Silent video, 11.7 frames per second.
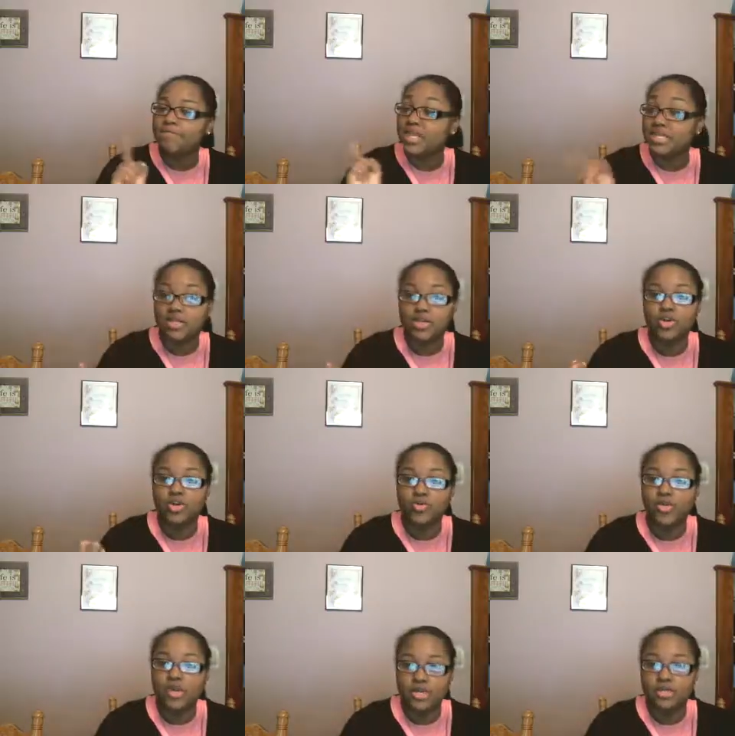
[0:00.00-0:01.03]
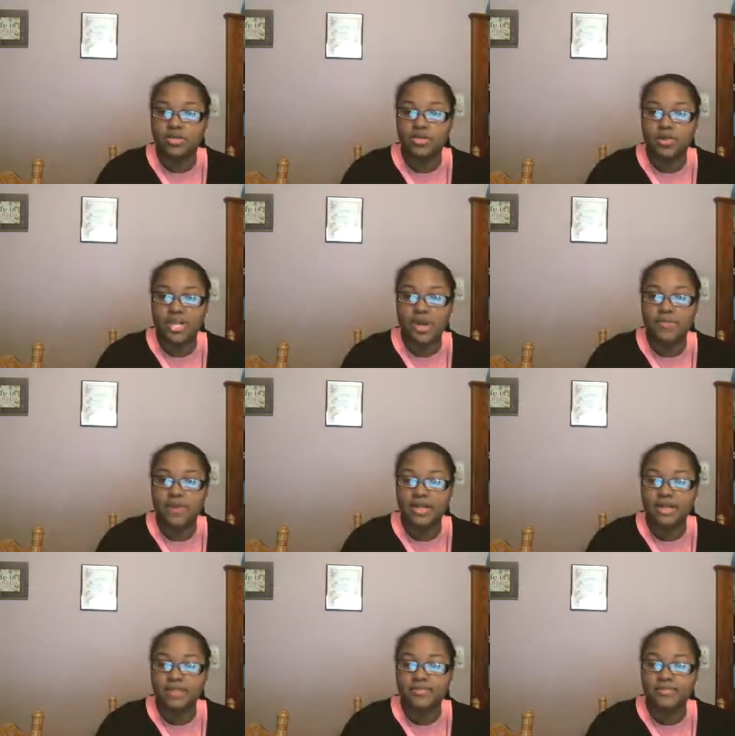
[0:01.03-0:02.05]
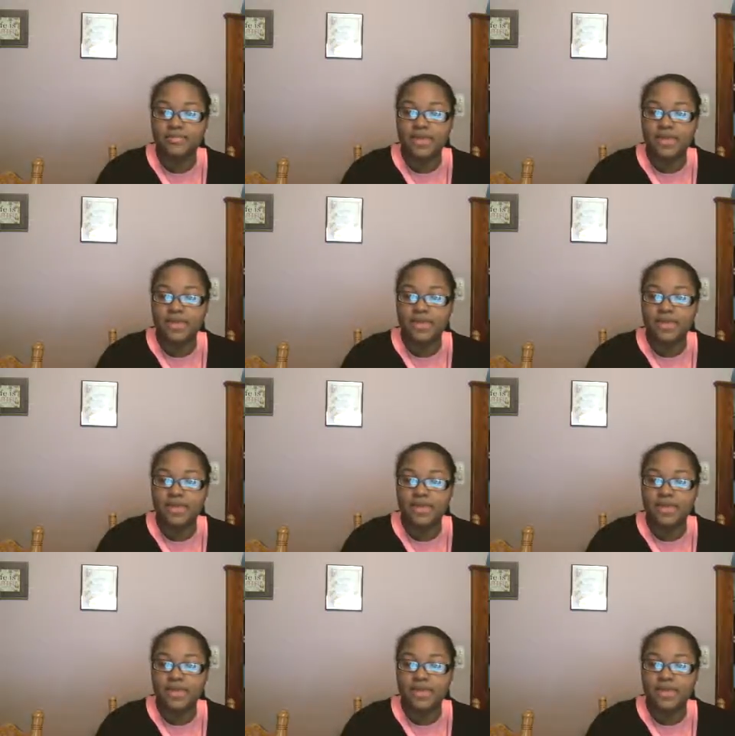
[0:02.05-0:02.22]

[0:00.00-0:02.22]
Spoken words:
is the girl that, you know, he got pregnant.